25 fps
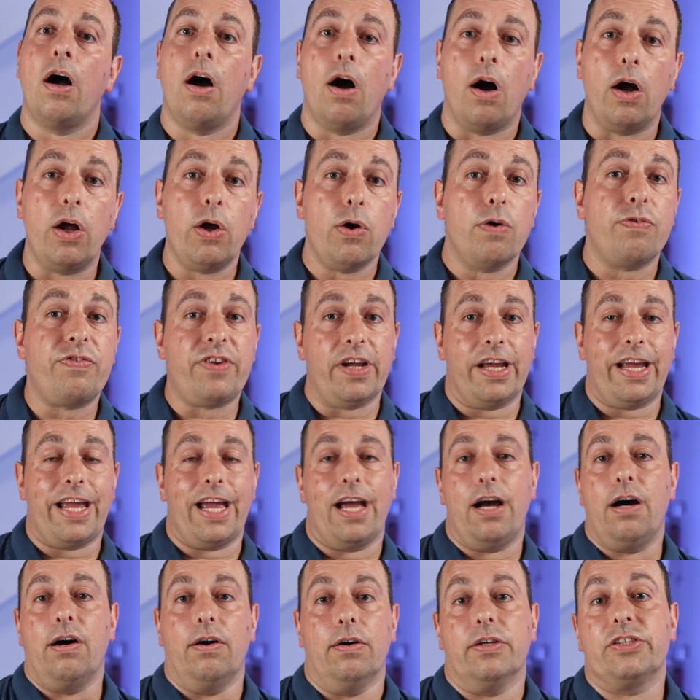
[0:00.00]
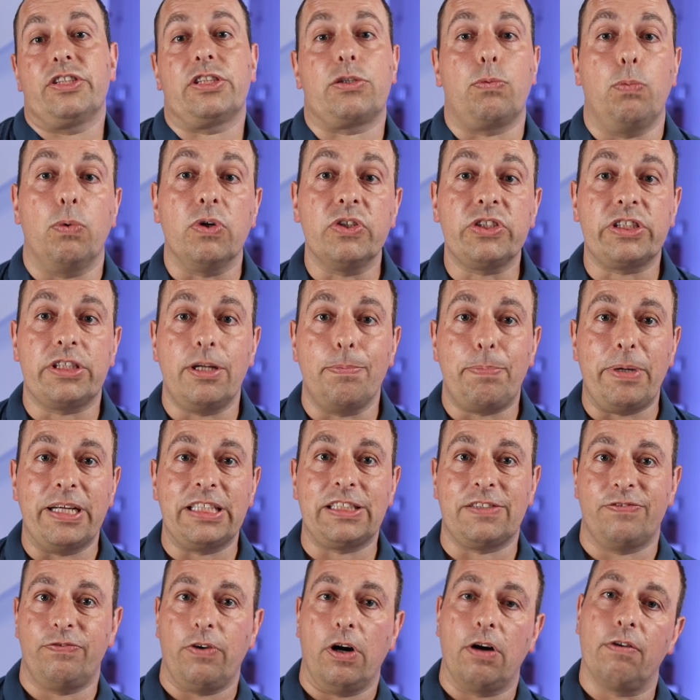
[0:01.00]
I often get asked what's the
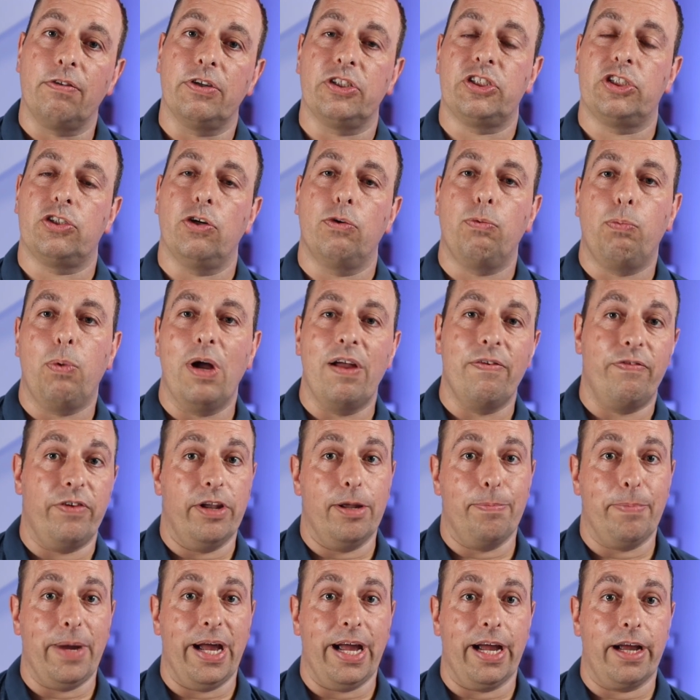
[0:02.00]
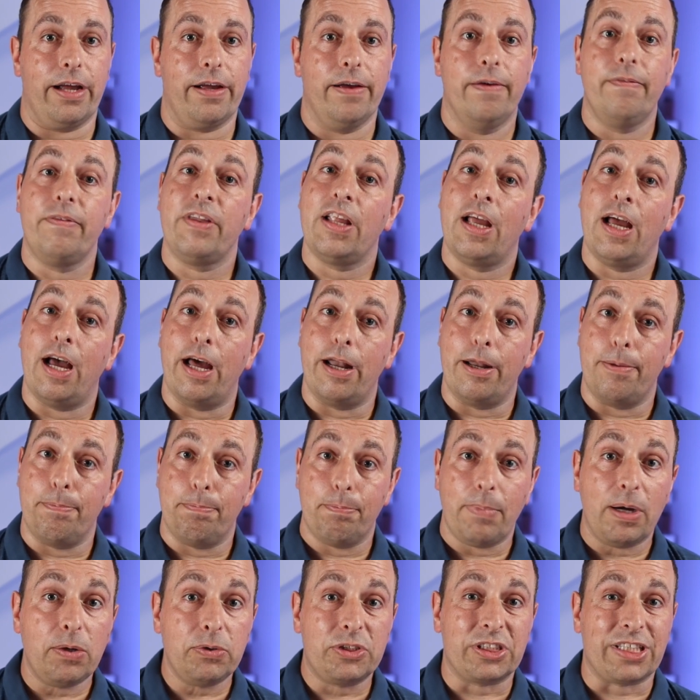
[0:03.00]
best virus software for the Mac, and in
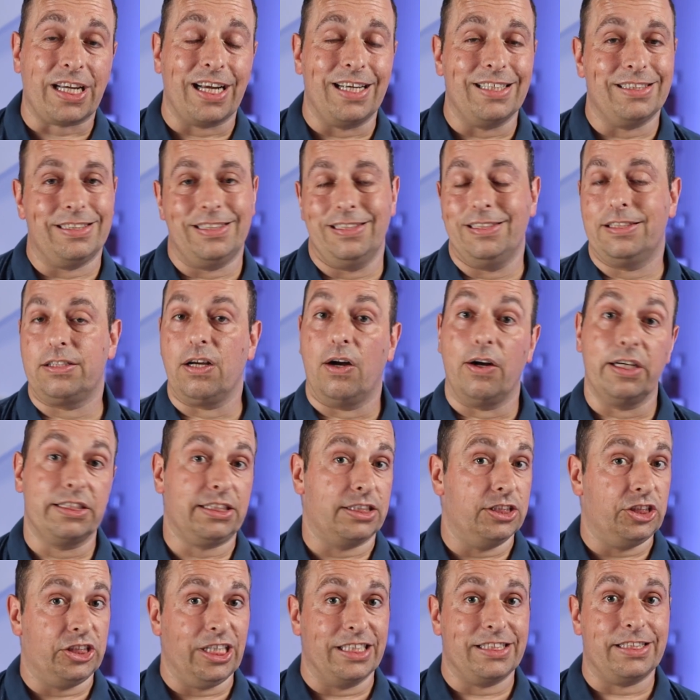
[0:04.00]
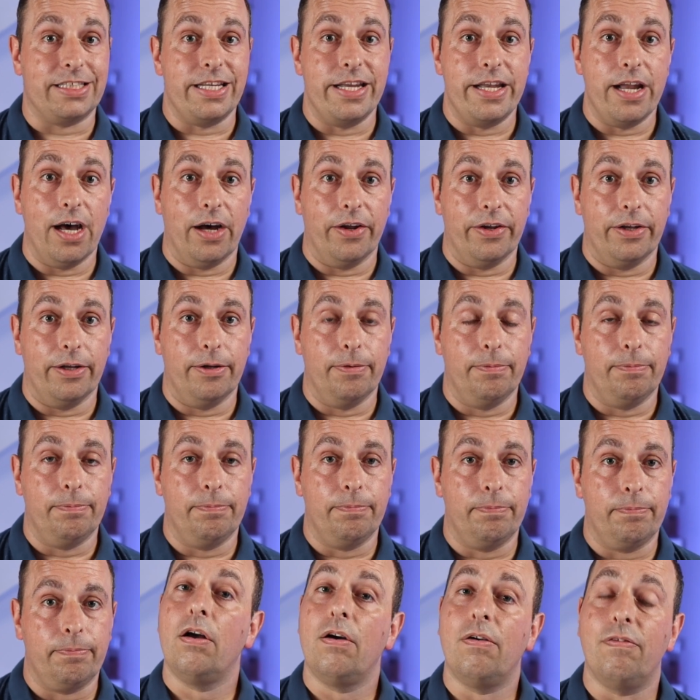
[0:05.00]
most cases I suggest none.
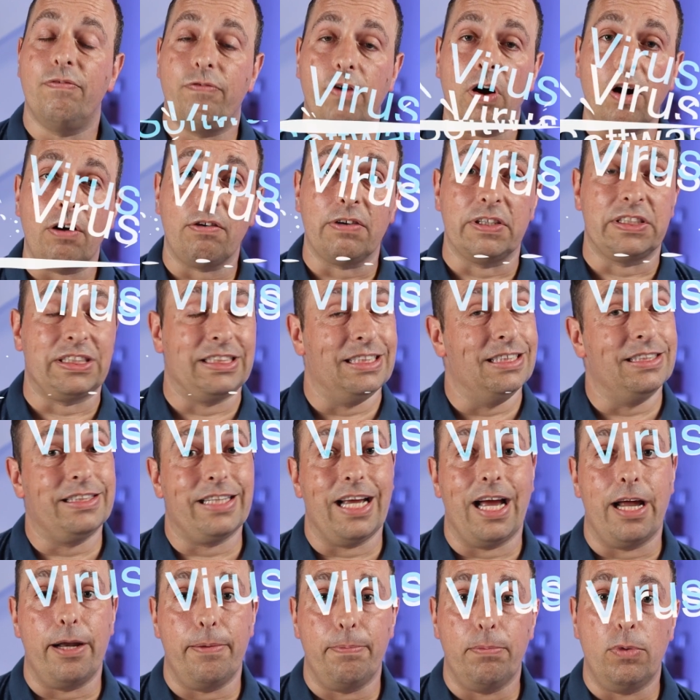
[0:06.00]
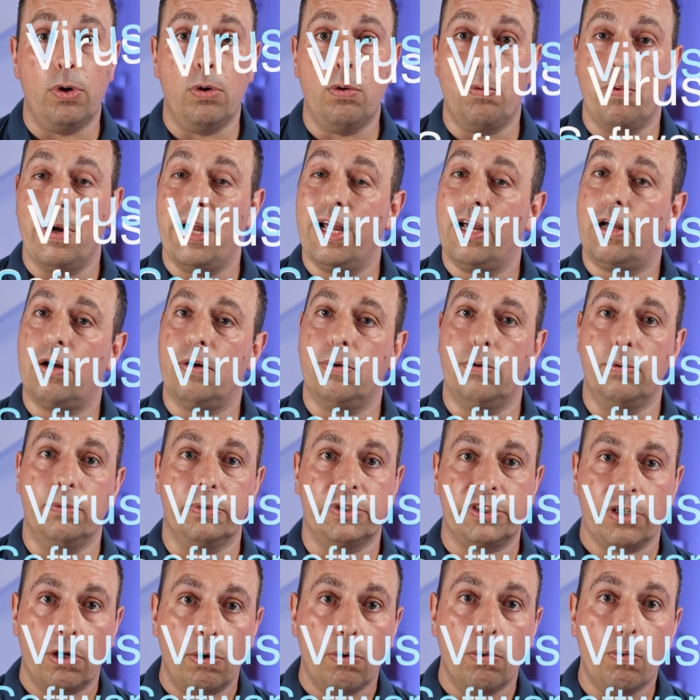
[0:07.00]
Viruses and malware
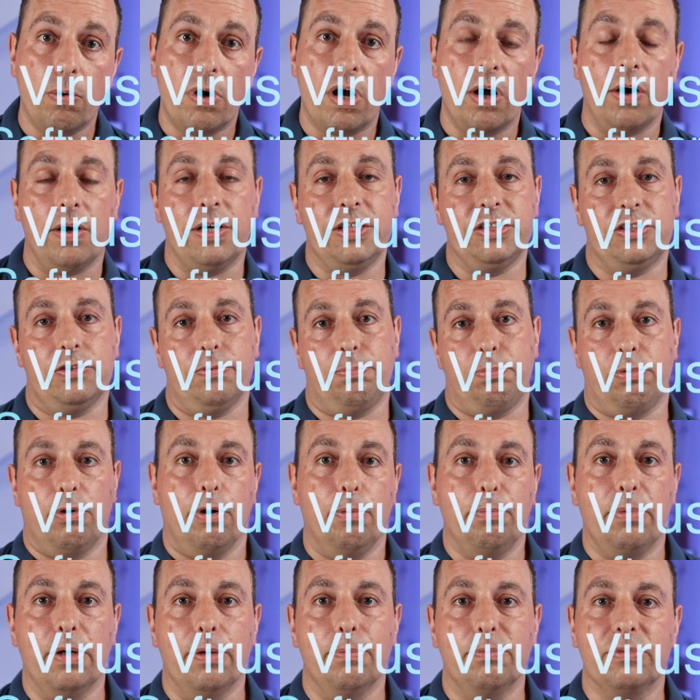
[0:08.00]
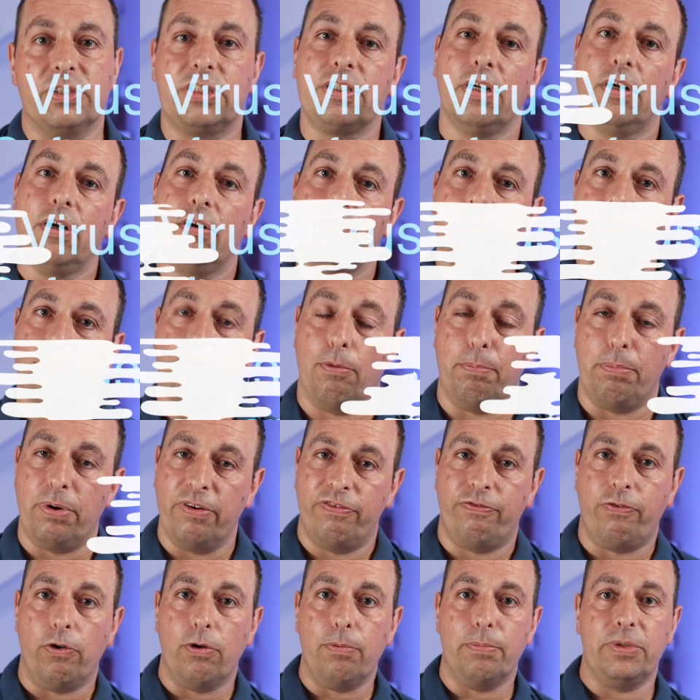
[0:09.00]
cause all kinds of problems, from
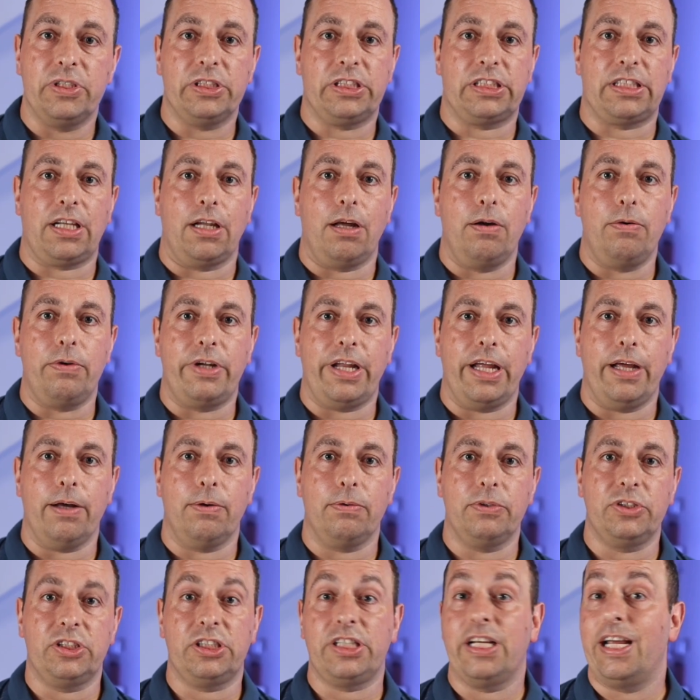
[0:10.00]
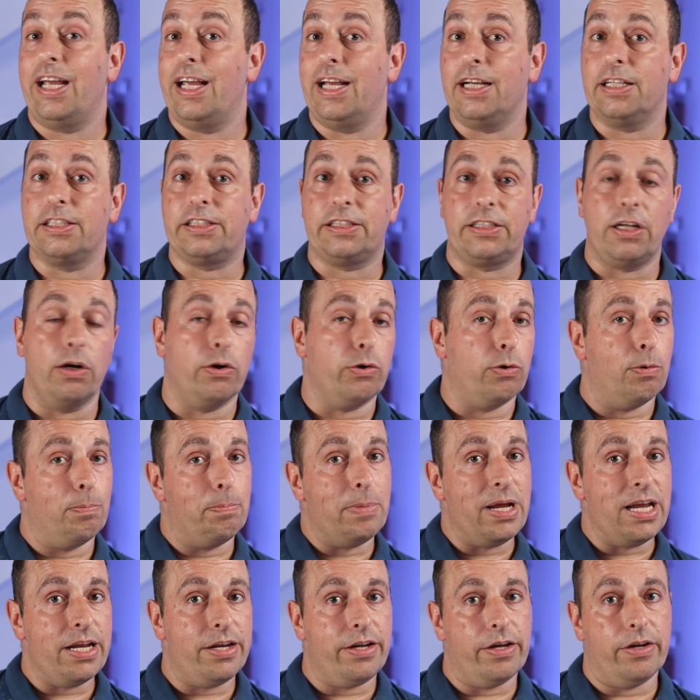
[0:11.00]
performance slowdowns, external
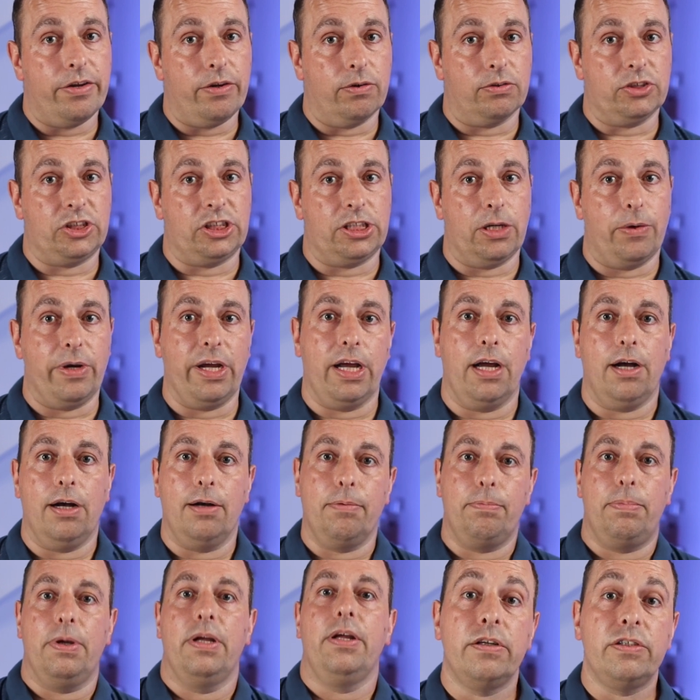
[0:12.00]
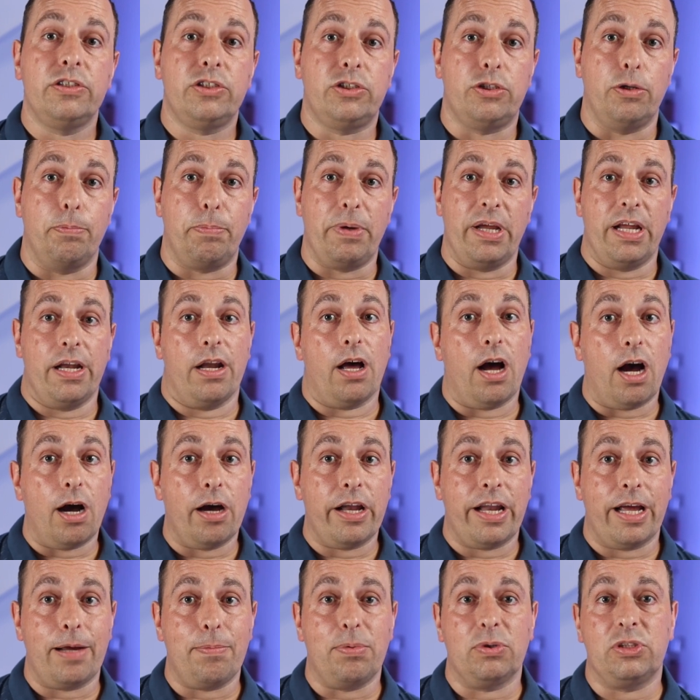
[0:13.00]
media not showing up, to being
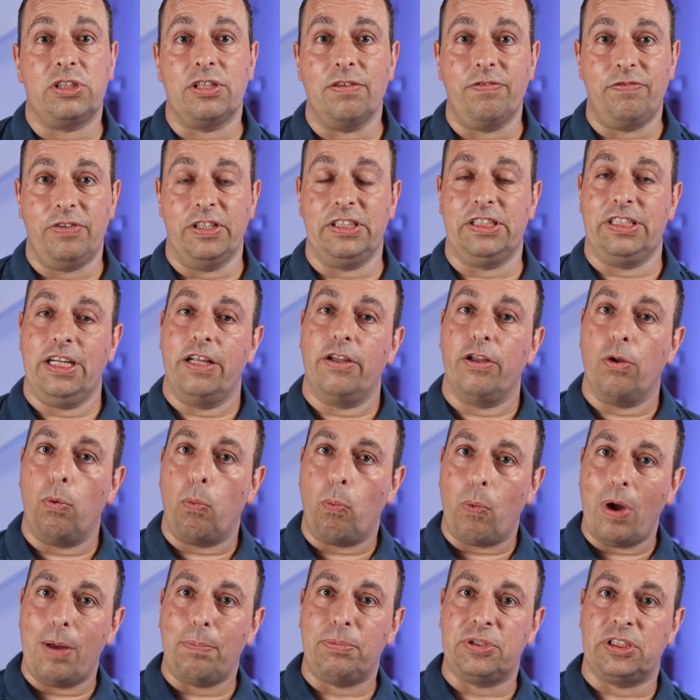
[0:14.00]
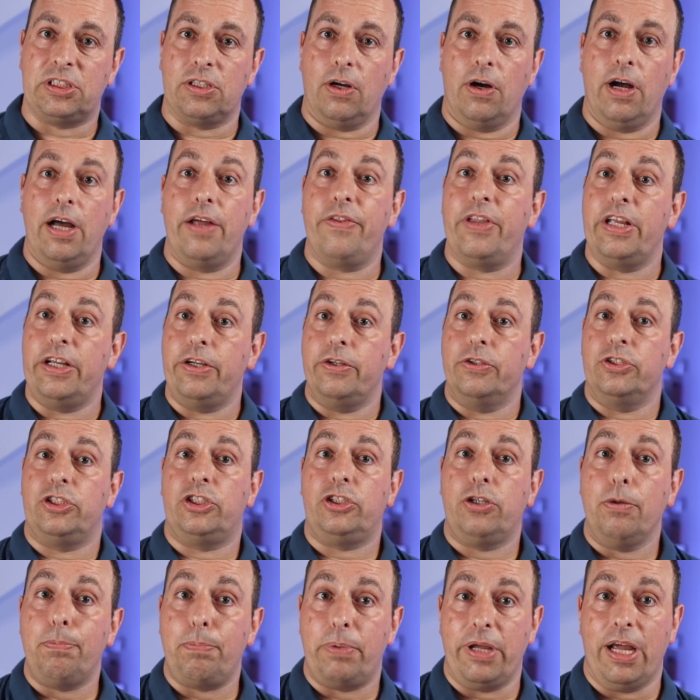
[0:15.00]
unable to visit the website that you
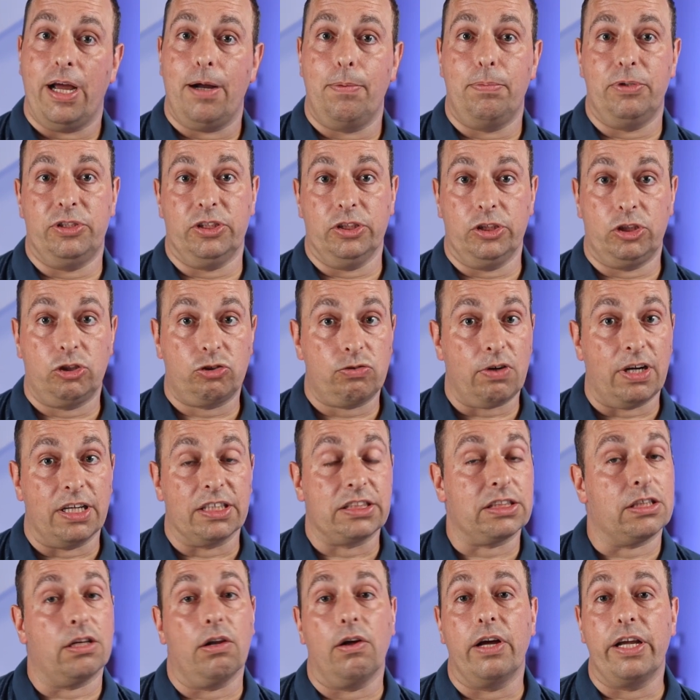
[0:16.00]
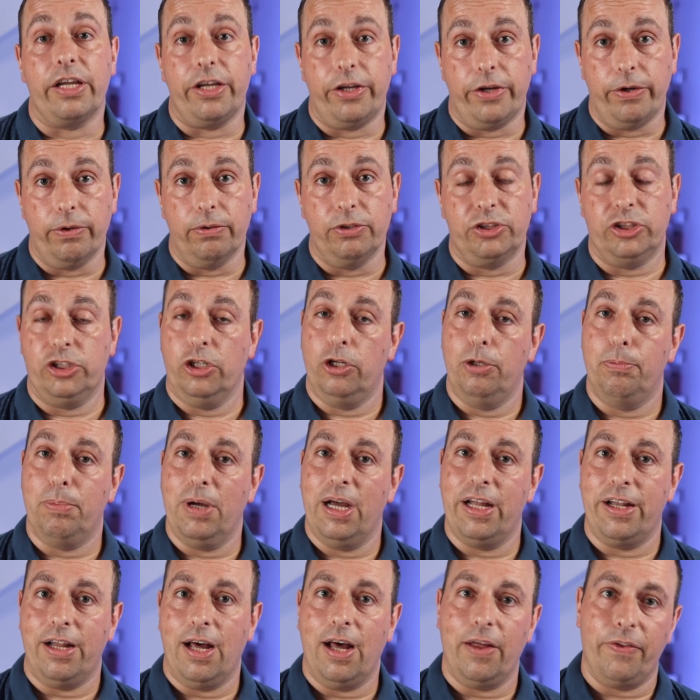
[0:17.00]
should be able to trust like YouTube
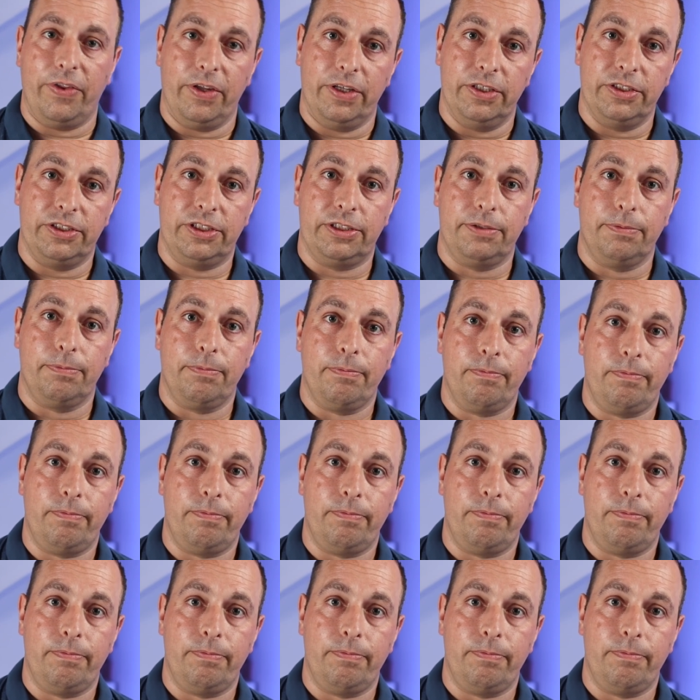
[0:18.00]
and others.